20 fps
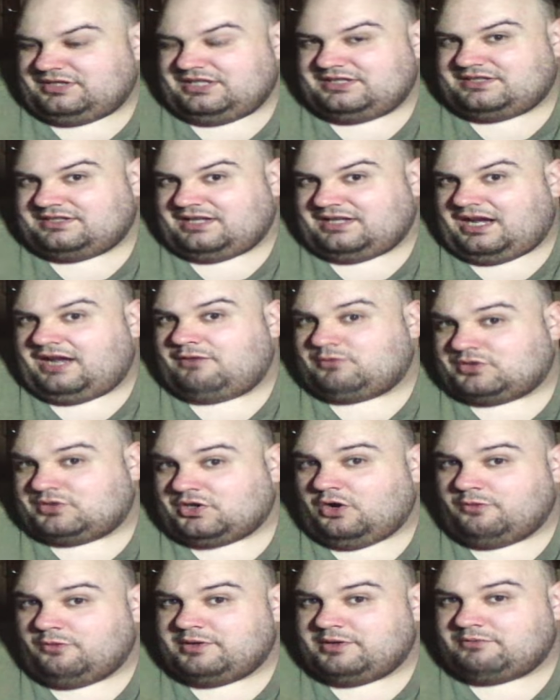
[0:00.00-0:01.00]
I was
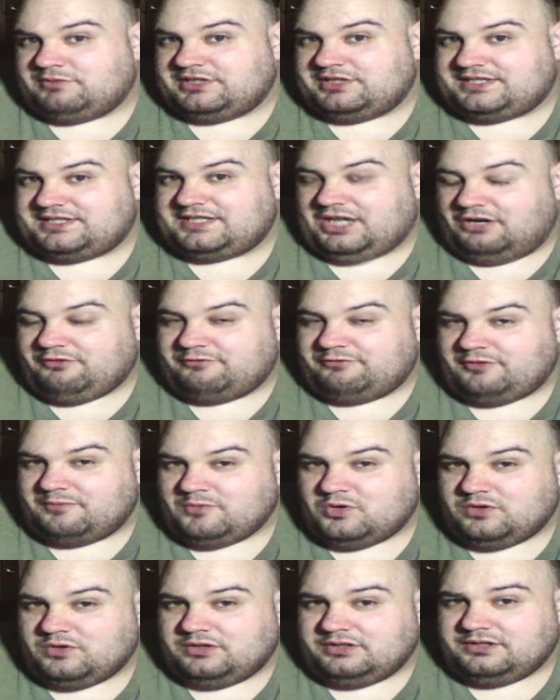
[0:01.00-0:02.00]
hoping would sell for
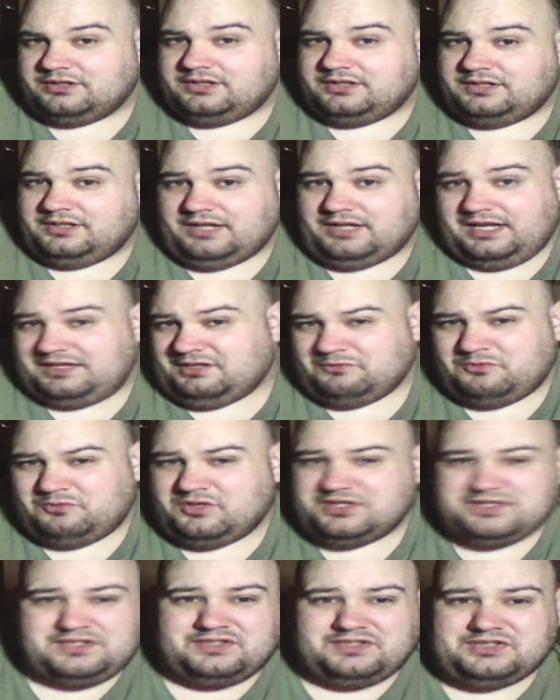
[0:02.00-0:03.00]
more, and it
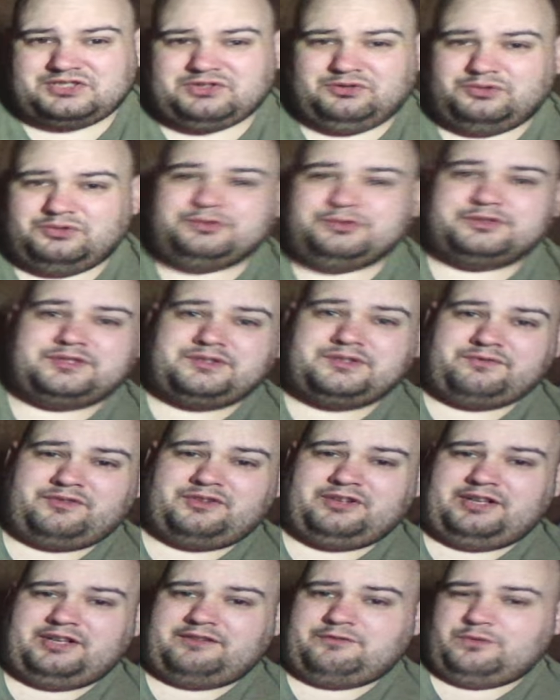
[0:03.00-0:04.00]
wasn't sold for
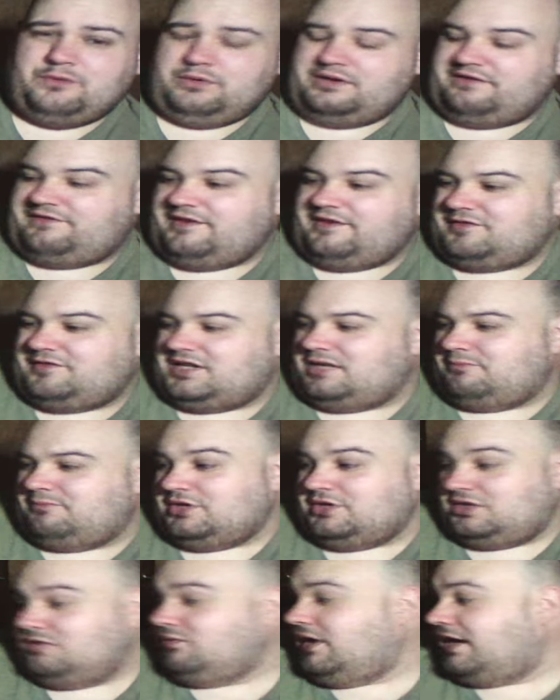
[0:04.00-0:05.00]
like 40, 50,
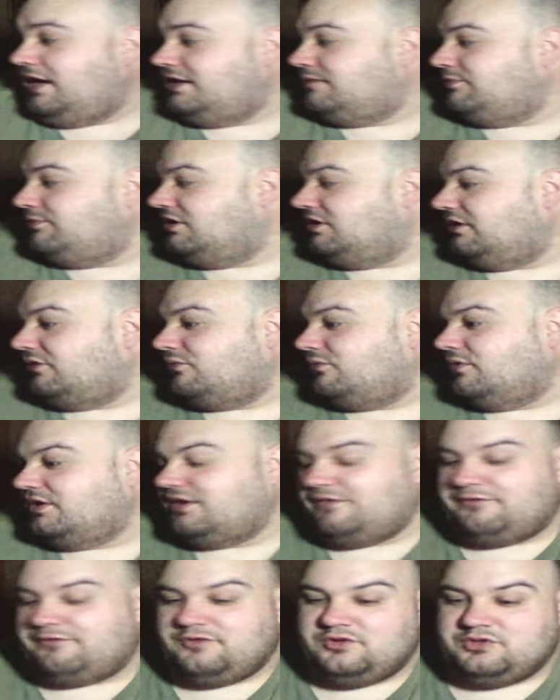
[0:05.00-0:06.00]
but you had to be like one of the
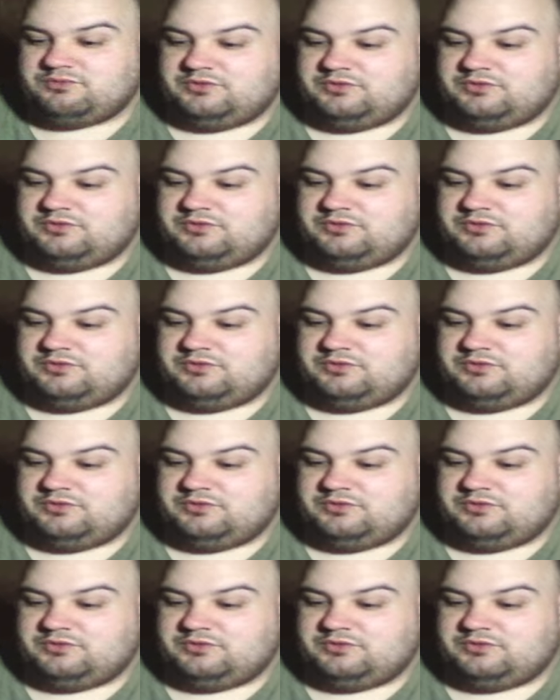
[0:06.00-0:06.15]
first ones